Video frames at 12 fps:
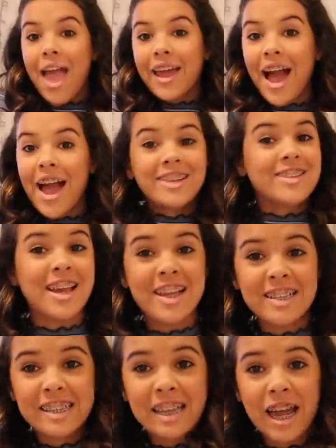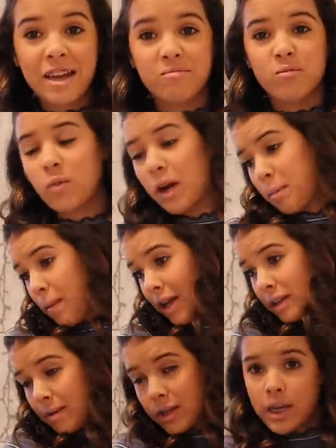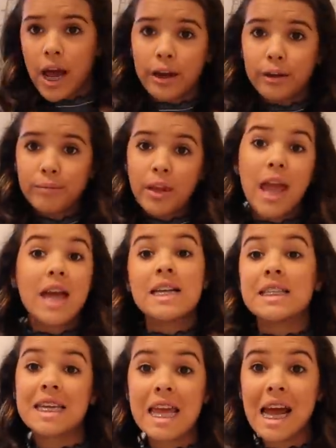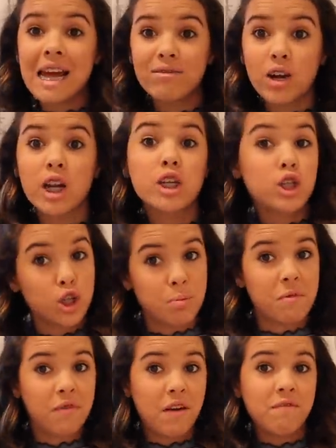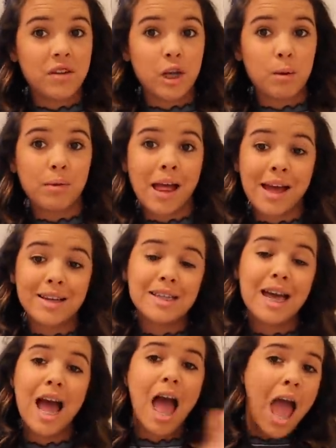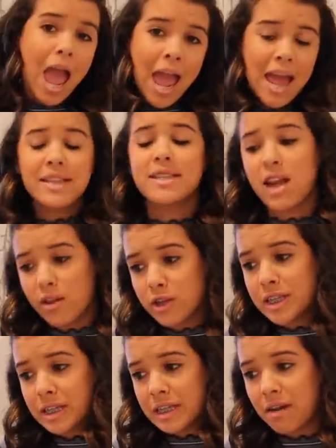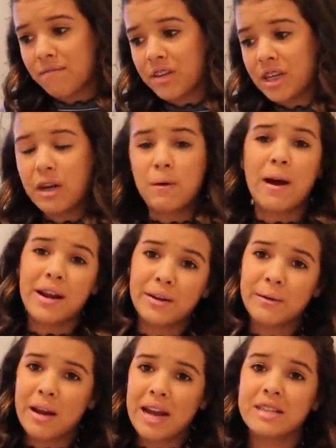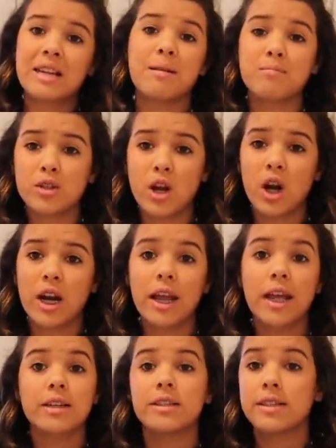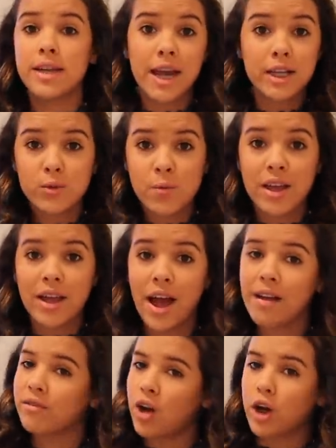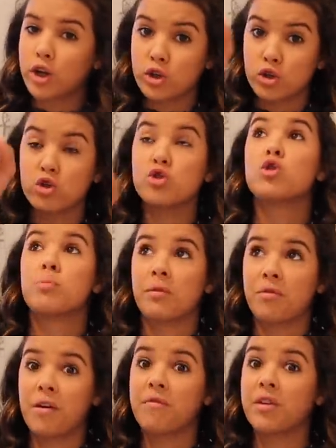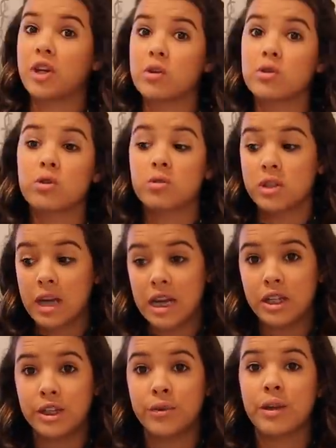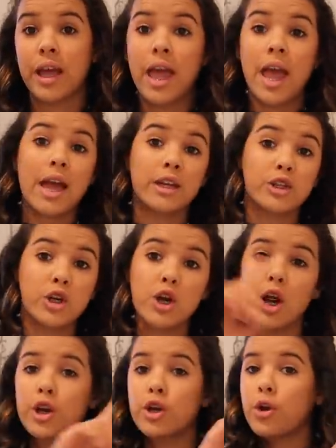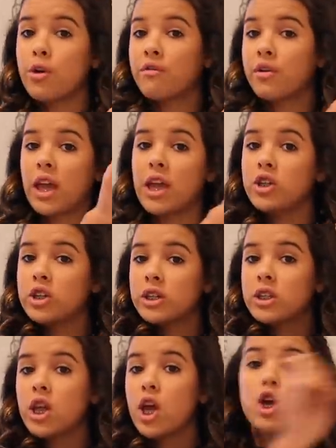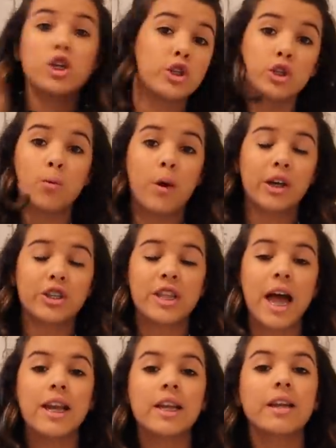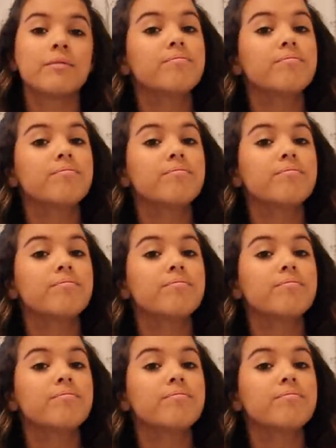Hey guys, it's Clay. Welcome back to my channel. Today I've got a super fun video planned. It's another sit-down video. I know, guys, I'm sorry. Next week I've got a super fun video, so stay tuned and turn on your notifications to watch that.